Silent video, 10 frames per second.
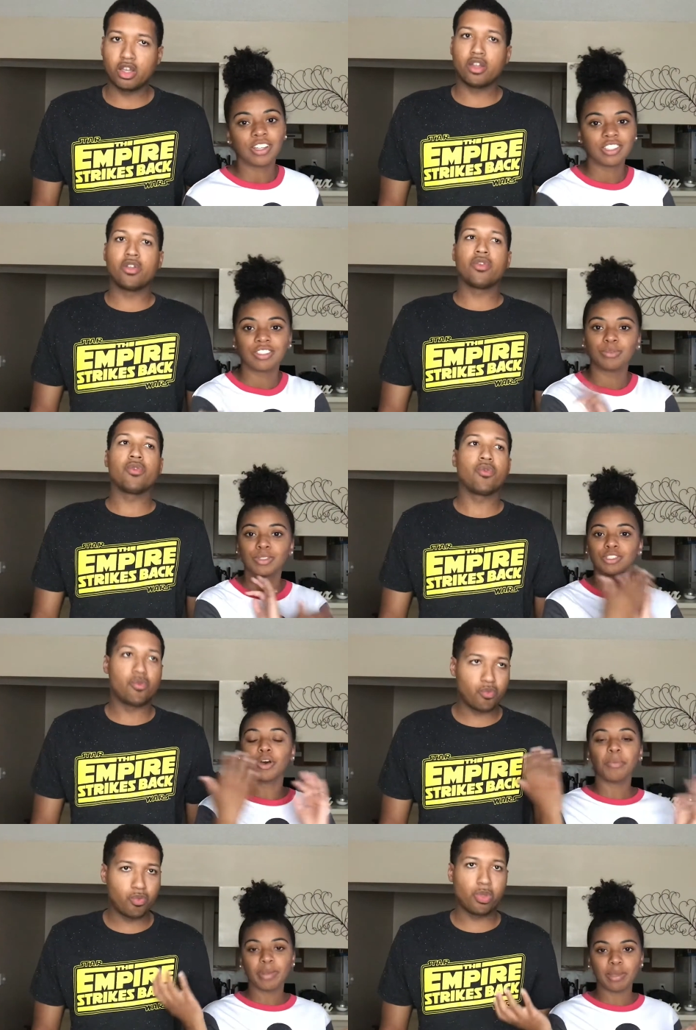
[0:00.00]
Speaker 1: It just was
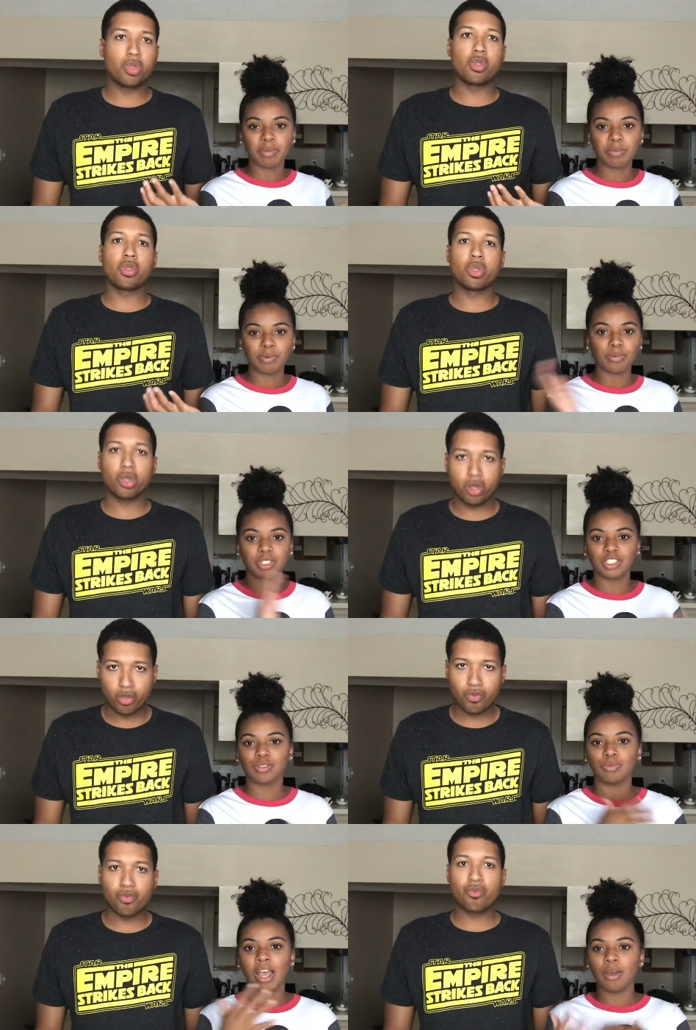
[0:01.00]
so many people. We
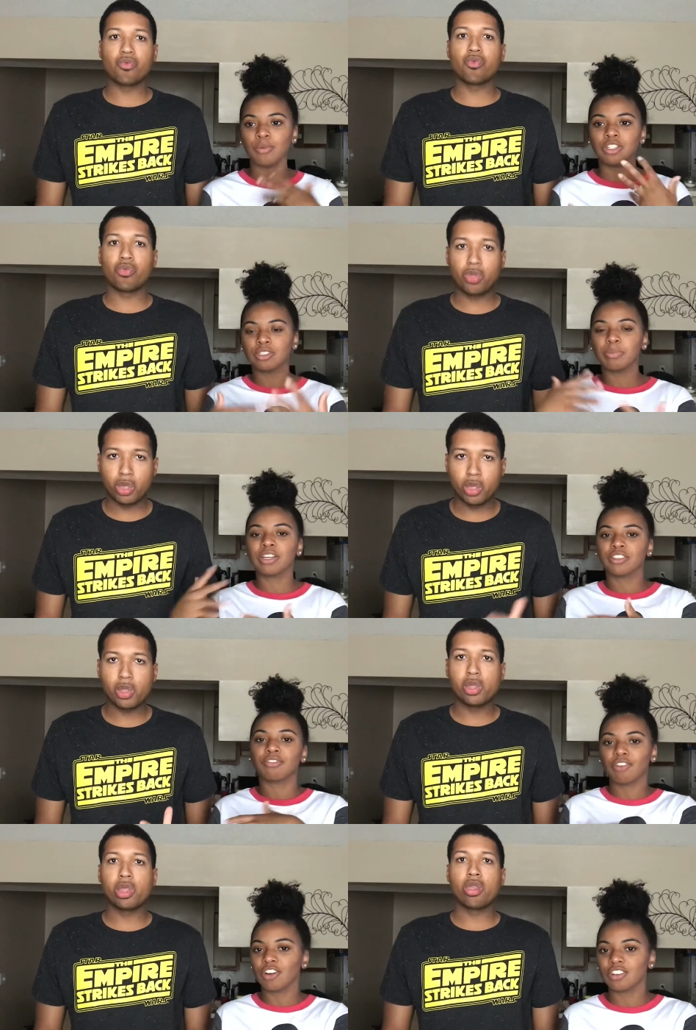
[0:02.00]
just read, we just picked the
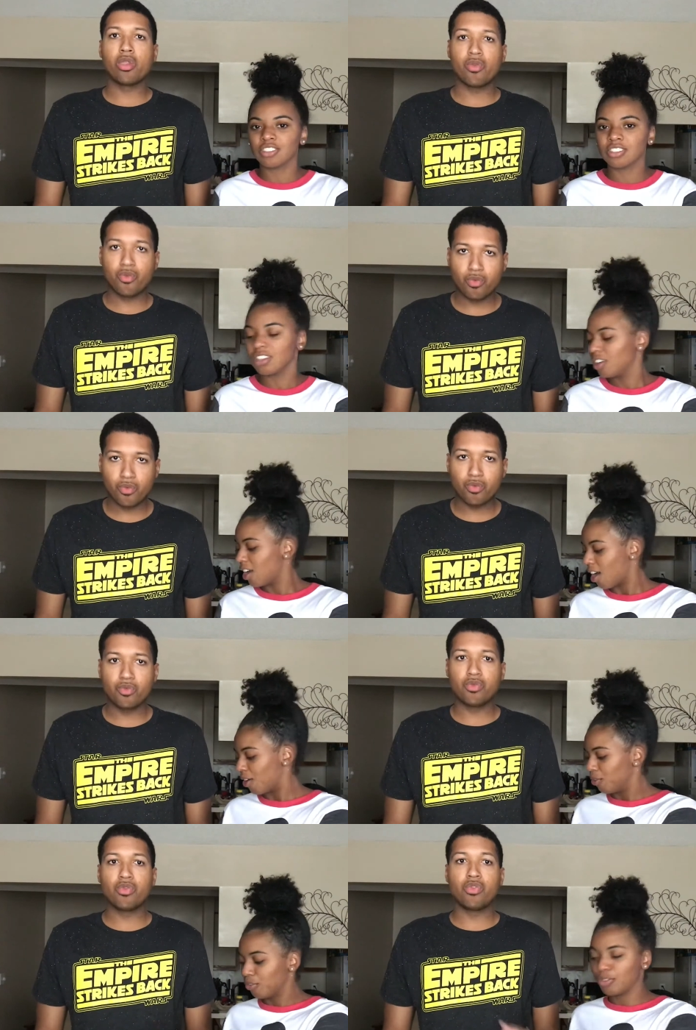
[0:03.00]
first
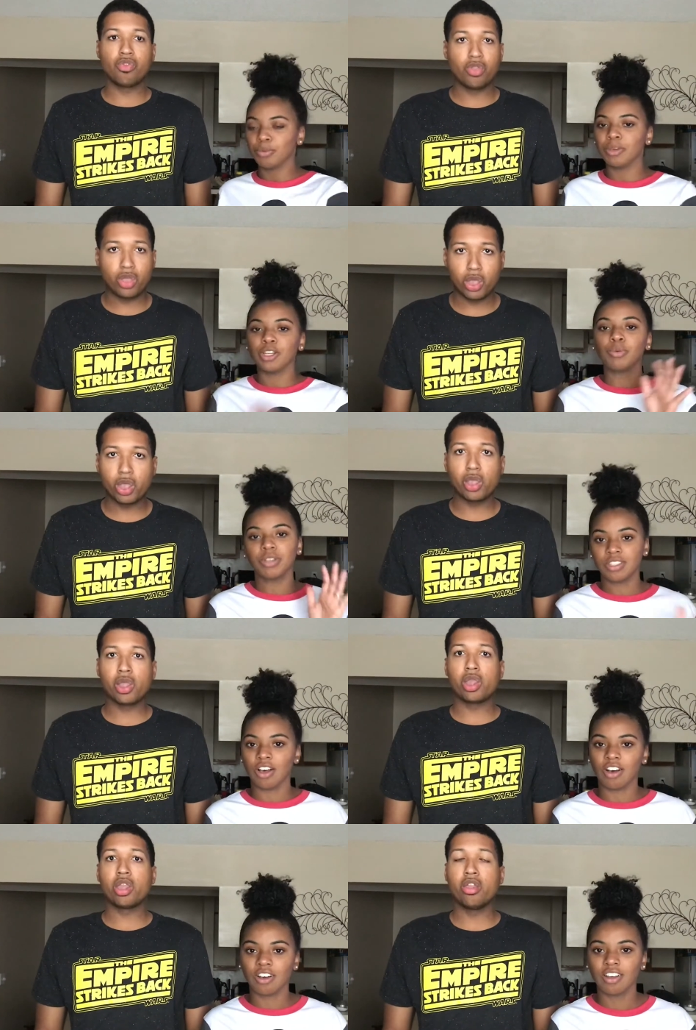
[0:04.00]
however few many we
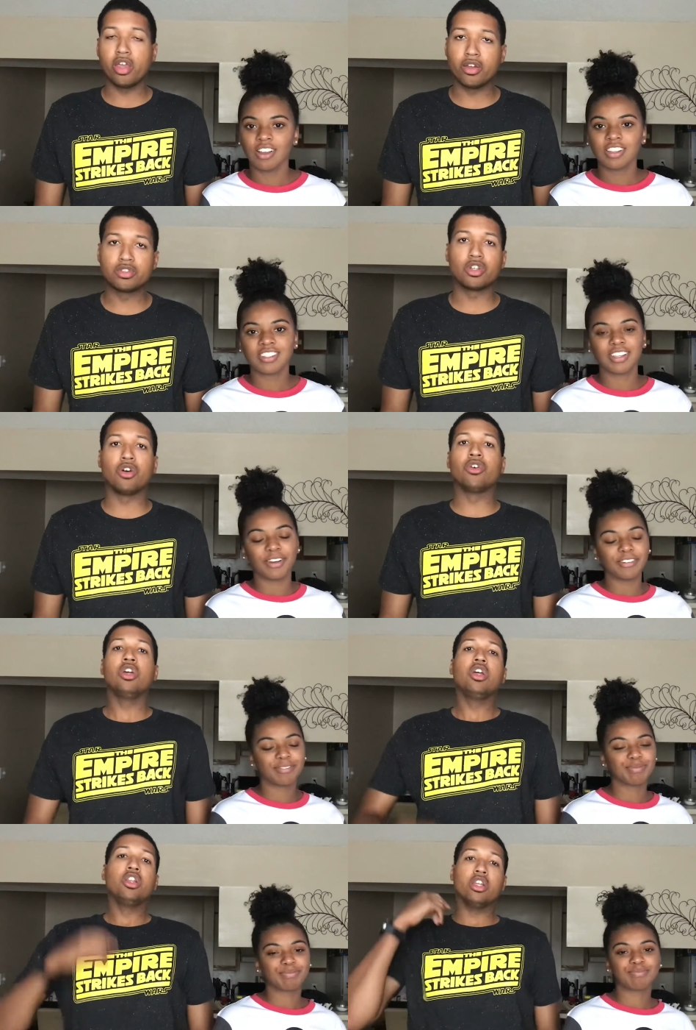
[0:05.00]
saw. Yeah, so,
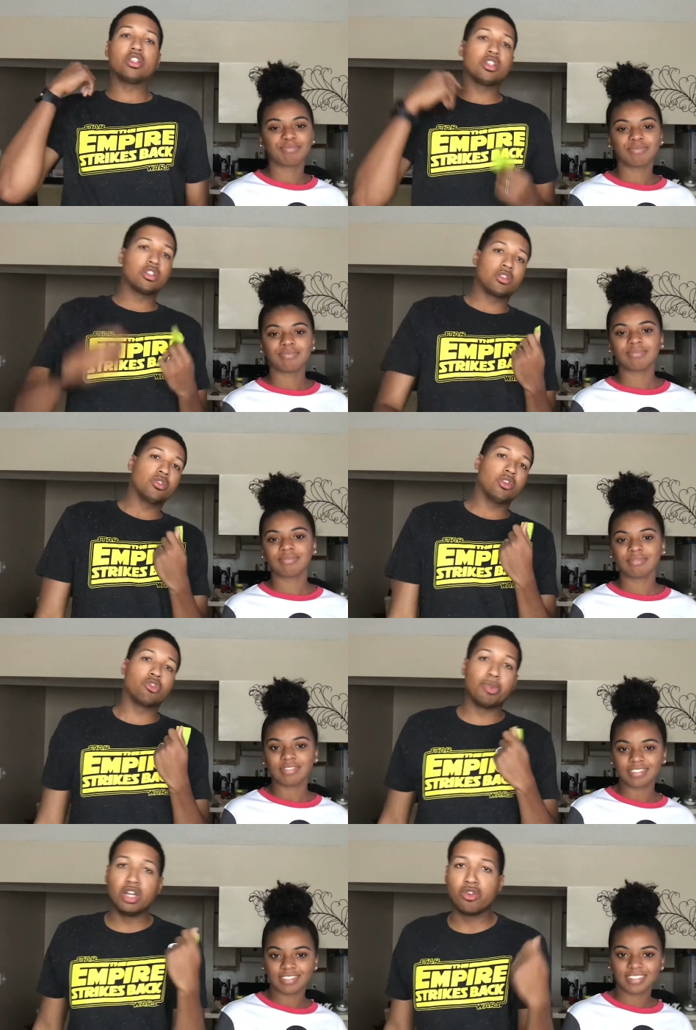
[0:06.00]
so.
Speaker 2: this is
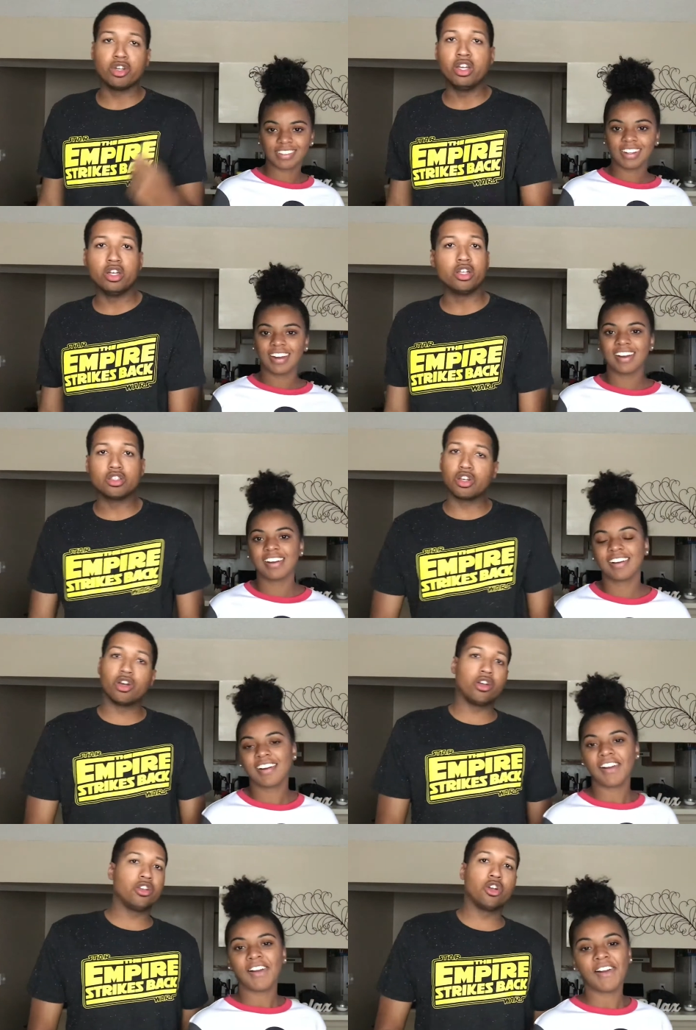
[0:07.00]
this will be never ending. So
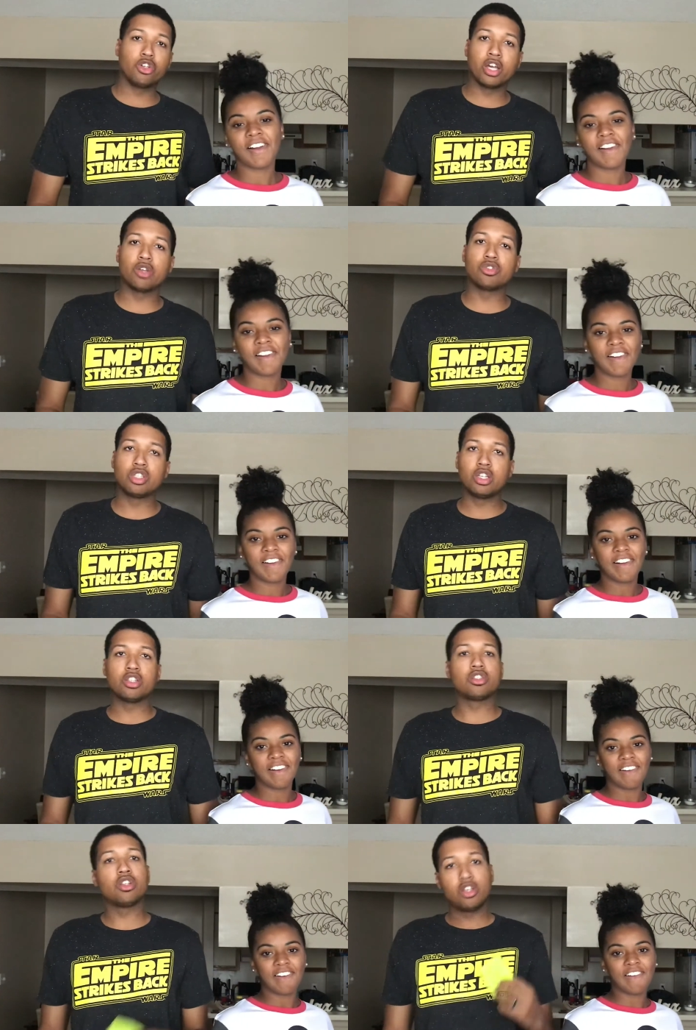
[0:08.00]
uh, you know, you guys will see
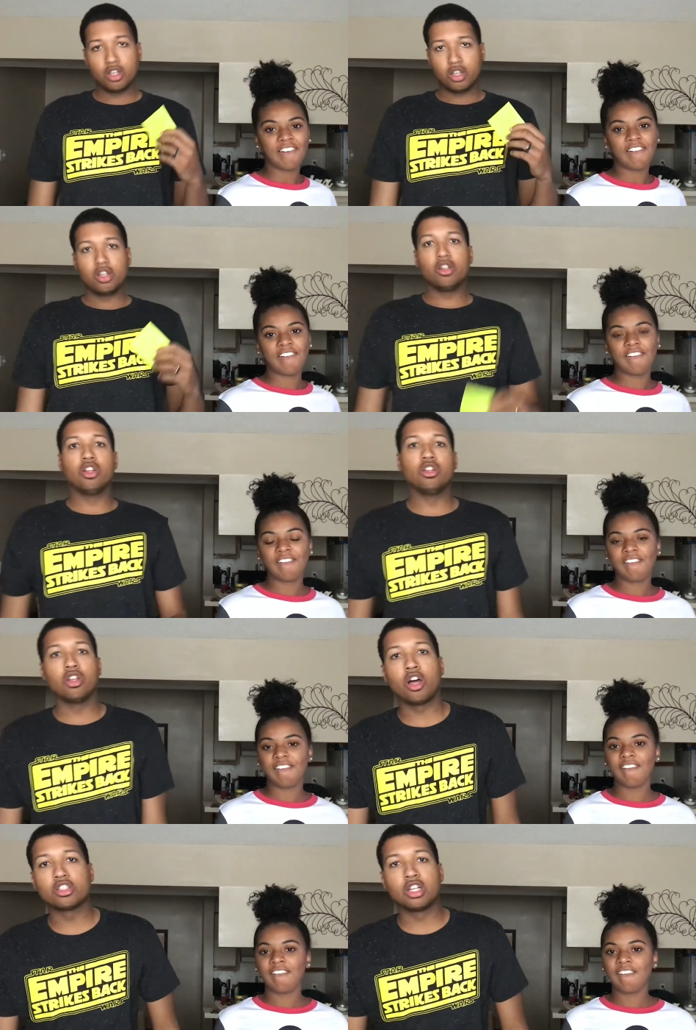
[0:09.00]
us
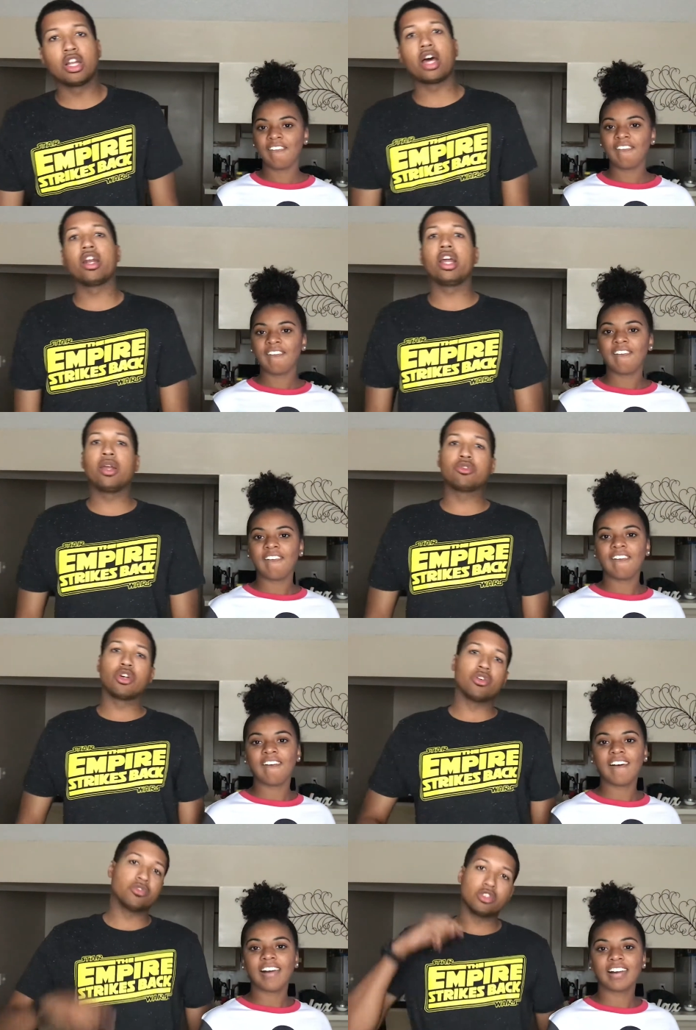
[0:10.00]
launching a lot of names.
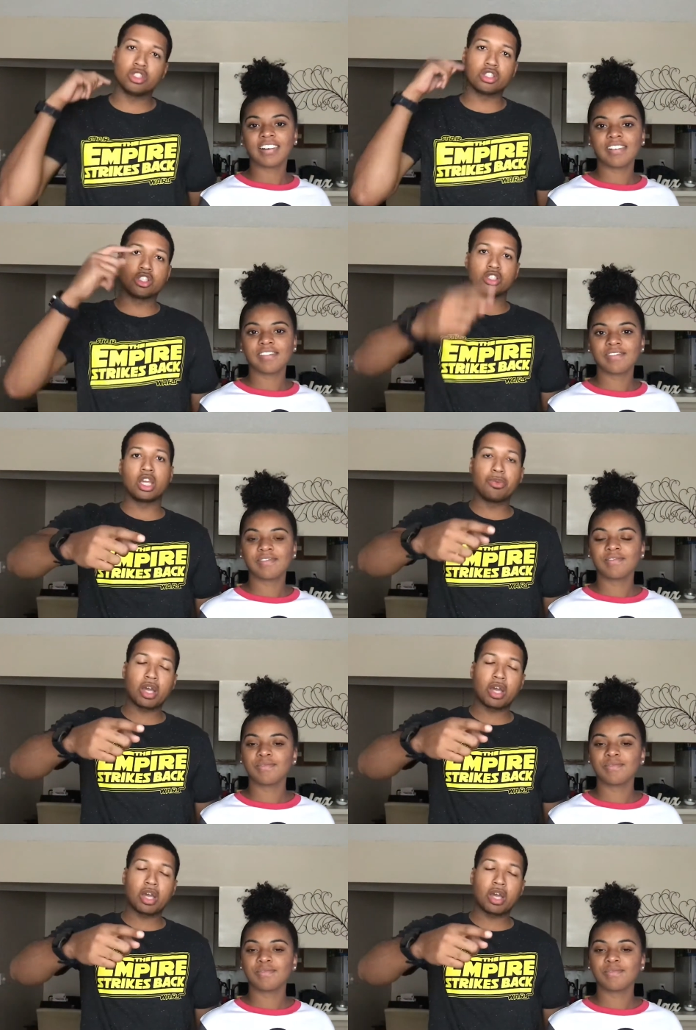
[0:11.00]
So just keep